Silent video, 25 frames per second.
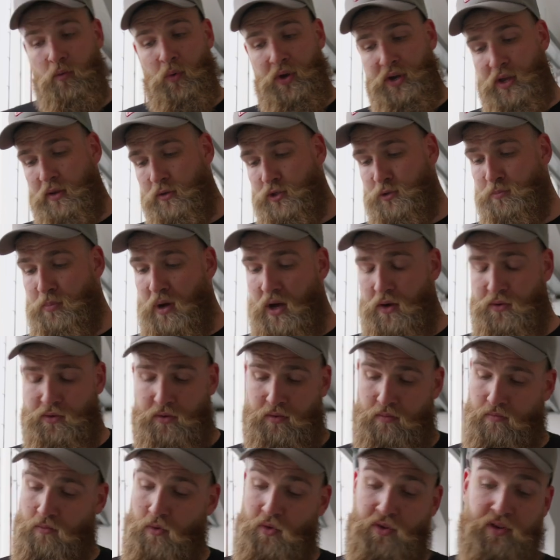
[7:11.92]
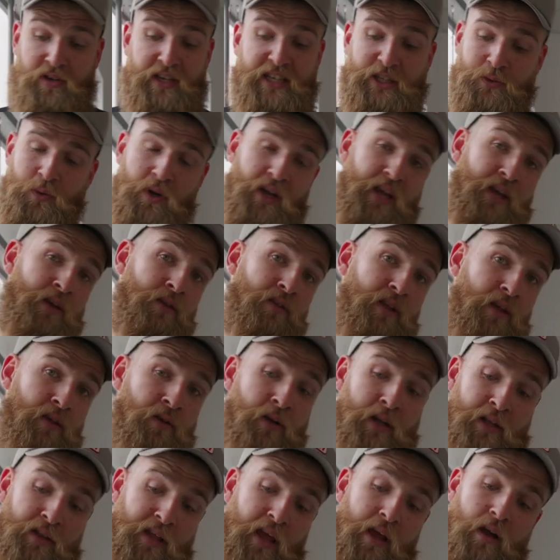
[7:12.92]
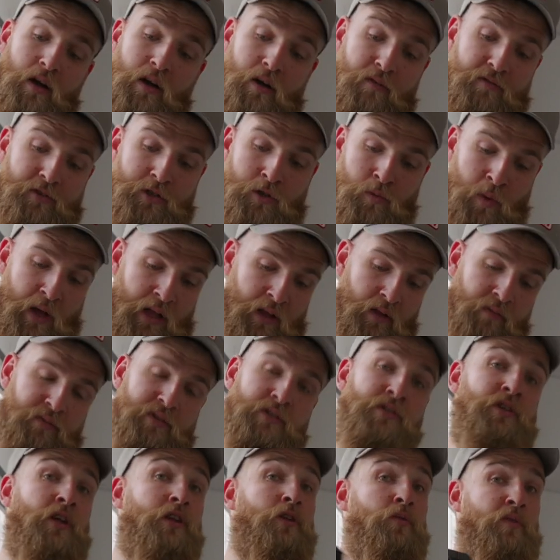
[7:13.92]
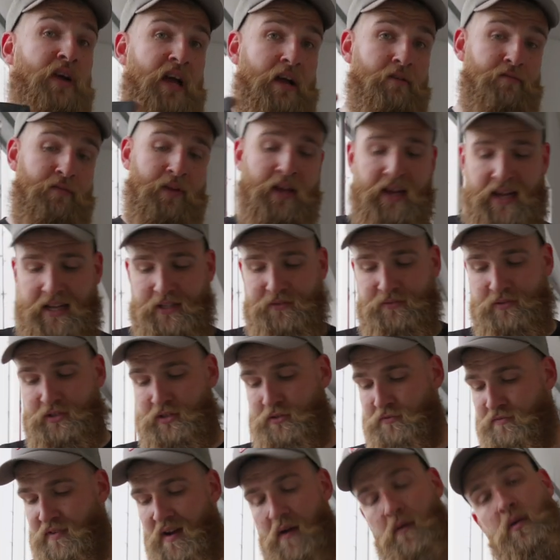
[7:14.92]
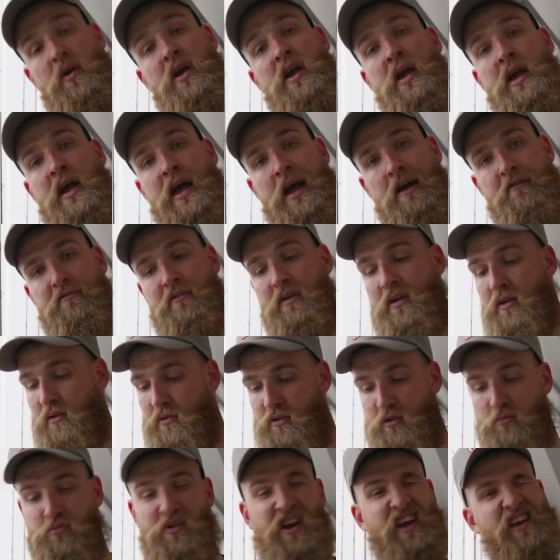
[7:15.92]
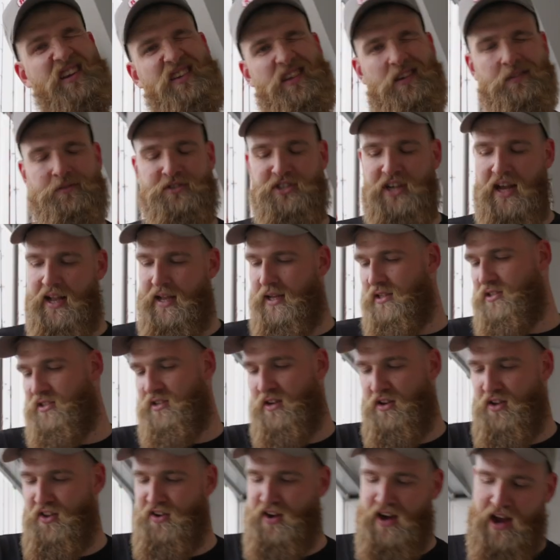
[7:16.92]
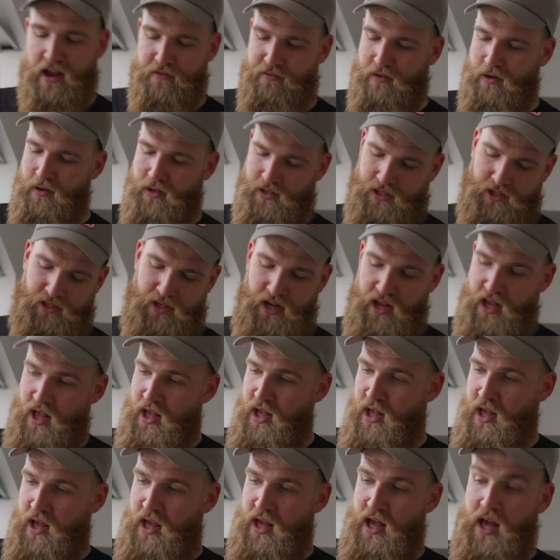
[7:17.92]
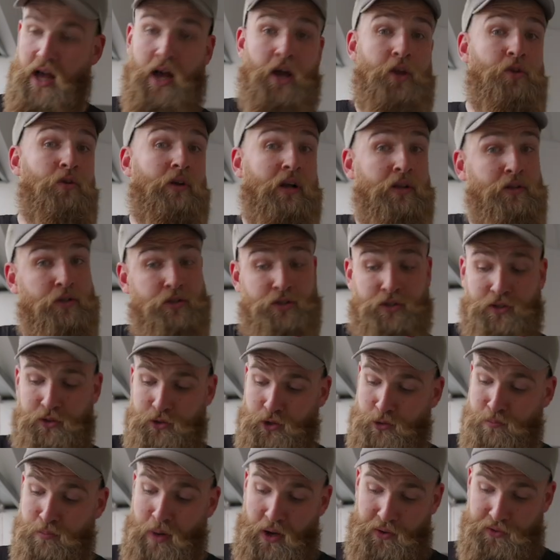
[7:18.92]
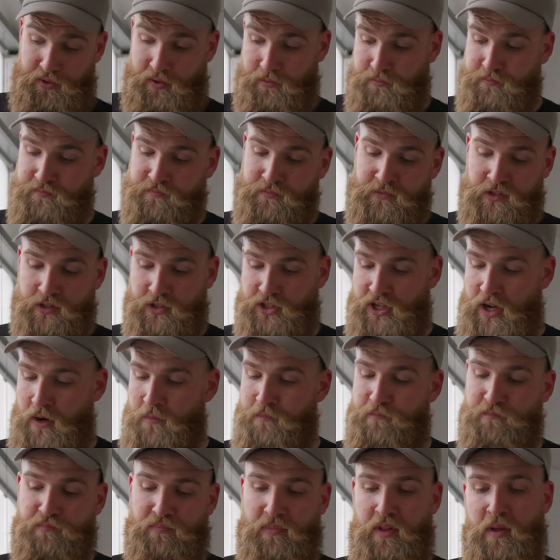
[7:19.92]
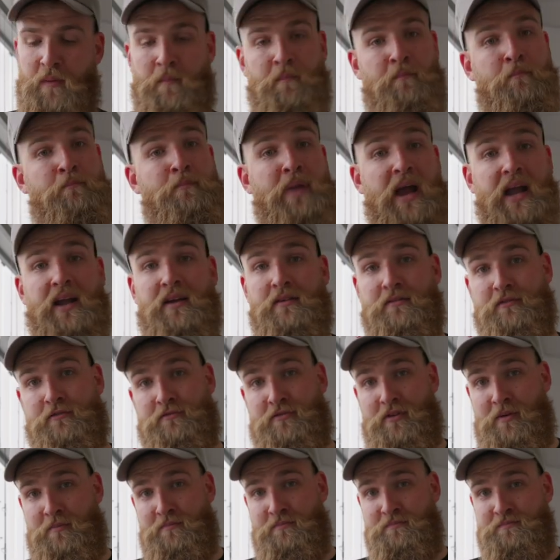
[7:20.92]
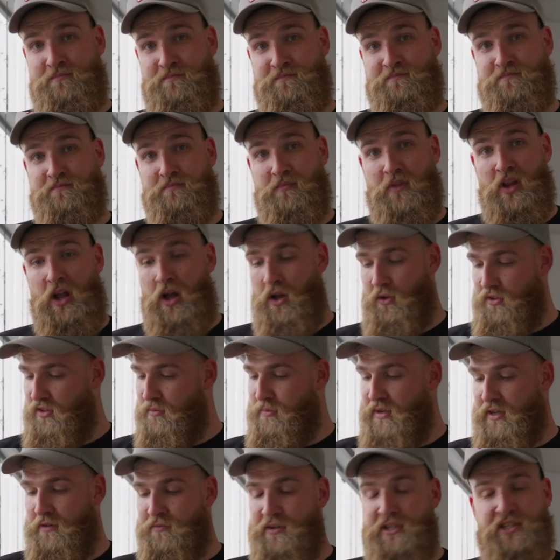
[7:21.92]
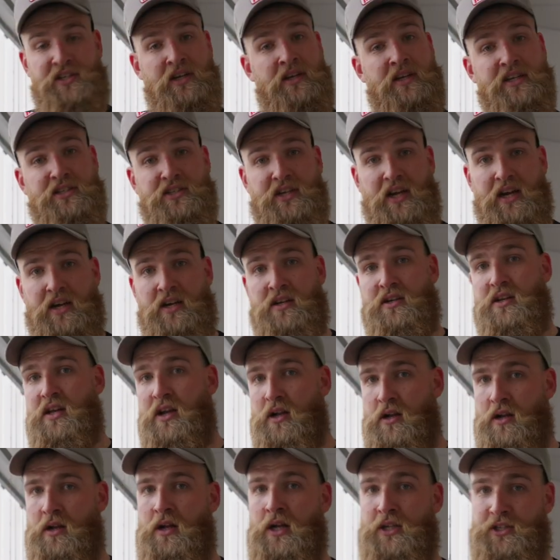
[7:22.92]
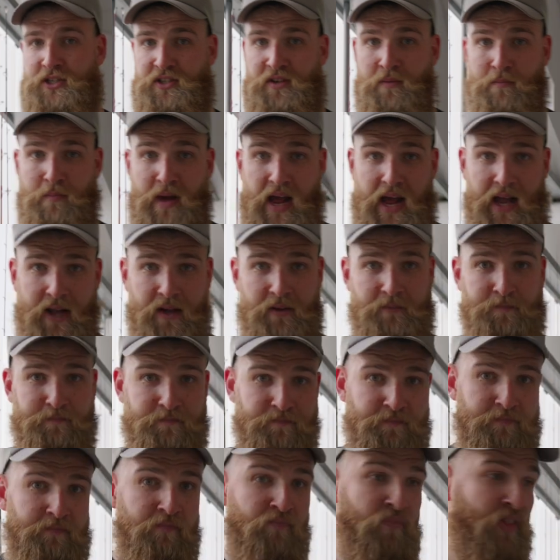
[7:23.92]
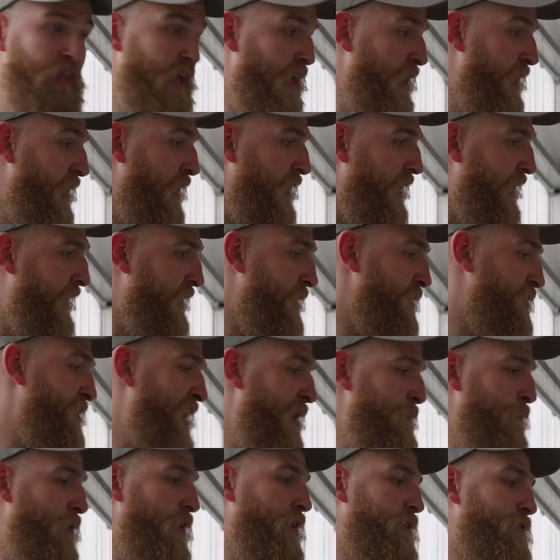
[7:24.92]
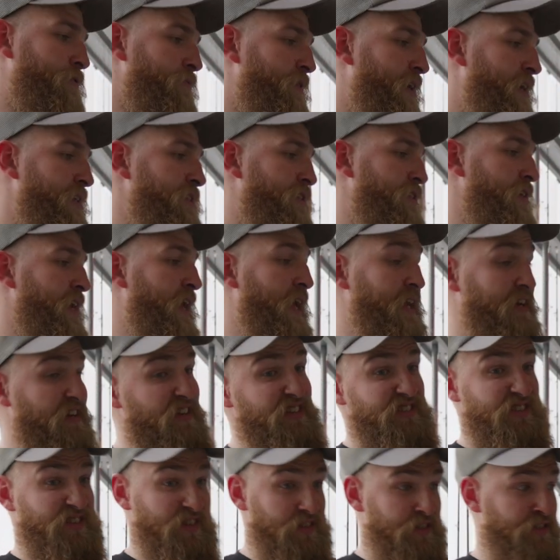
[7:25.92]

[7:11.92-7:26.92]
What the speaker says: you want to use both, this one you can take off as well if it's not too heavy. If it's very heavy, you bring a lot of jigheads and other heavy lures, you can just use both. So back from Ultimate Fishing this year, the custom bag. In the same luggage range and also